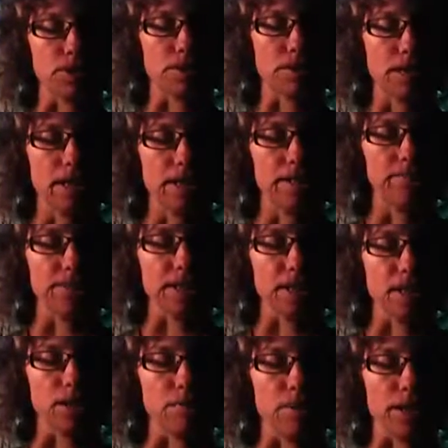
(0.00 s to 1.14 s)
just
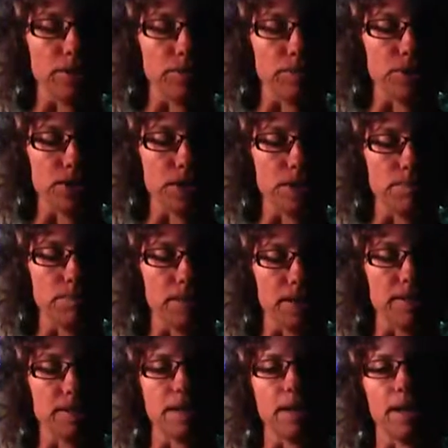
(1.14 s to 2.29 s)
thinking about the
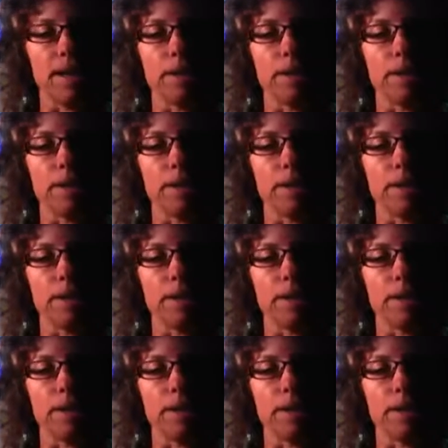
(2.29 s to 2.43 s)
participants